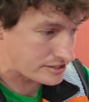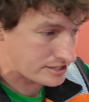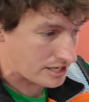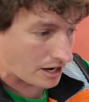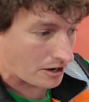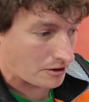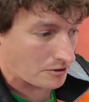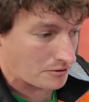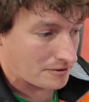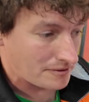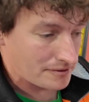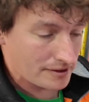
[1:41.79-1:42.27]

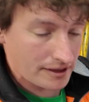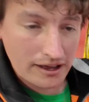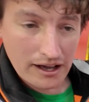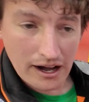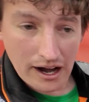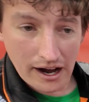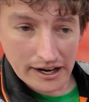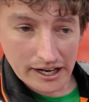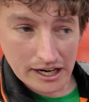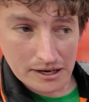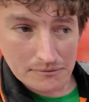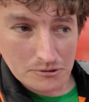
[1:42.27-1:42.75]
So
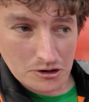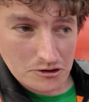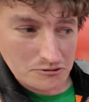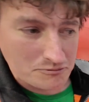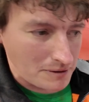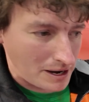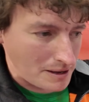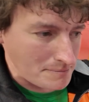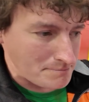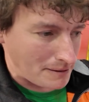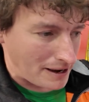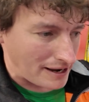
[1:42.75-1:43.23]
I'm going to move
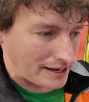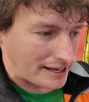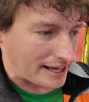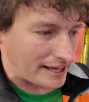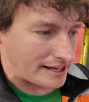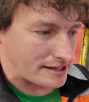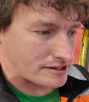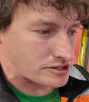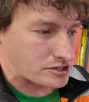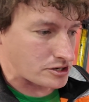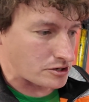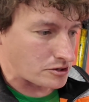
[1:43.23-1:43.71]
my
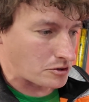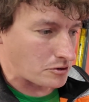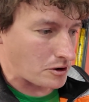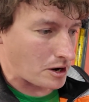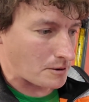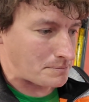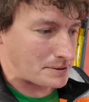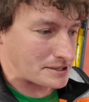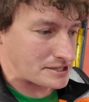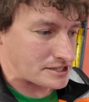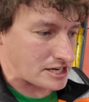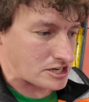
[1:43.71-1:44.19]
bucket to
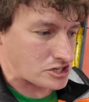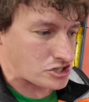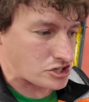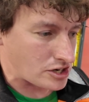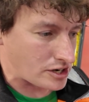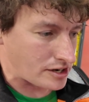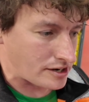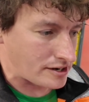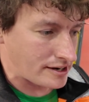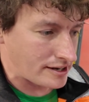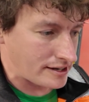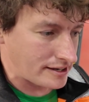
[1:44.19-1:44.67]
a
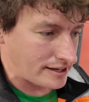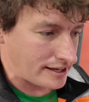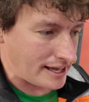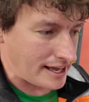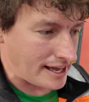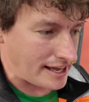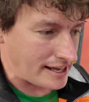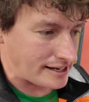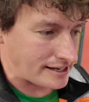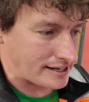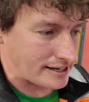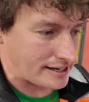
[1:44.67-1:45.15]
position
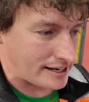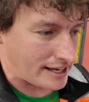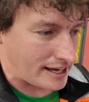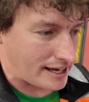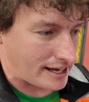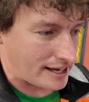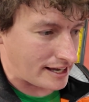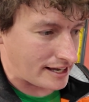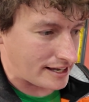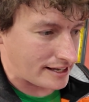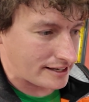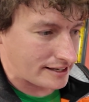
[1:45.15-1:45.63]
in
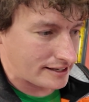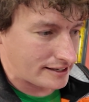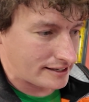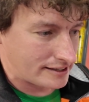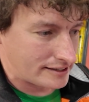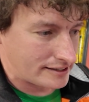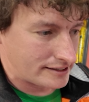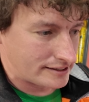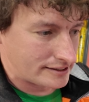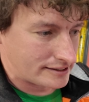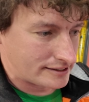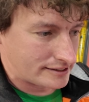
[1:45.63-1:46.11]

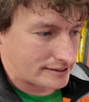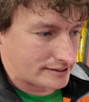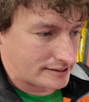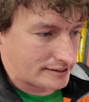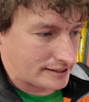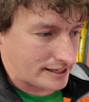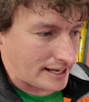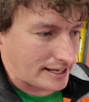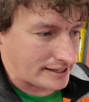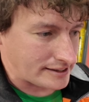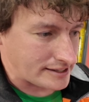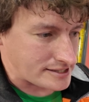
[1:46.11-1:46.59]

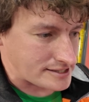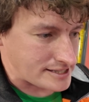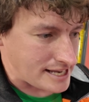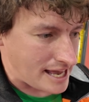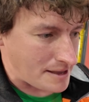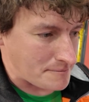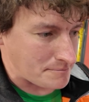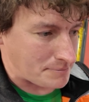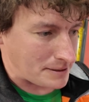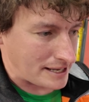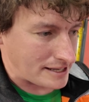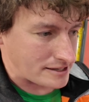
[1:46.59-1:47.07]
the
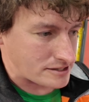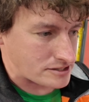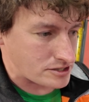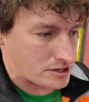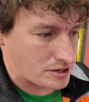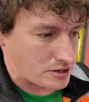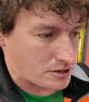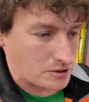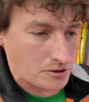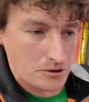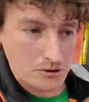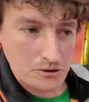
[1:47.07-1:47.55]
sandpit
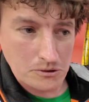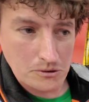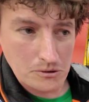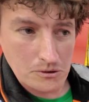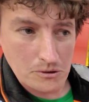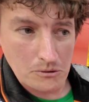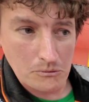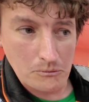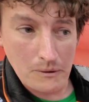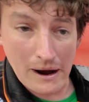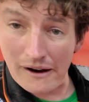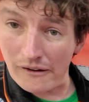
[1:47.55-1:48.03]
to
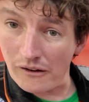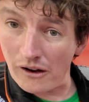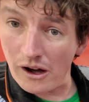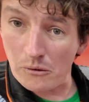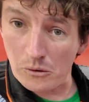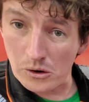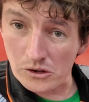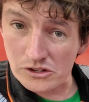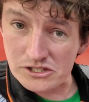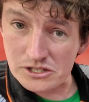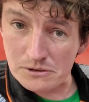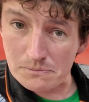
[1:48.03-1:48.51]
where I
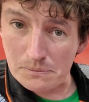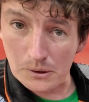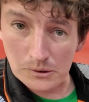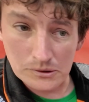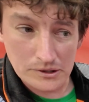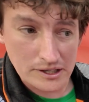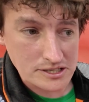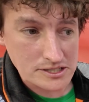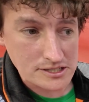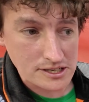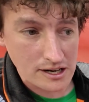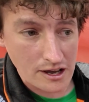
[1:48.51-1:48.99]
want to
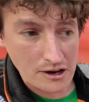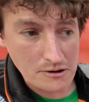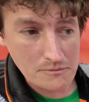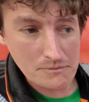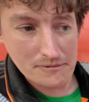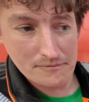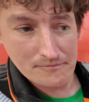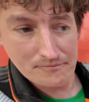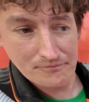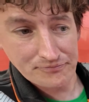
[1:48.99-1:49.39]
pull this slope.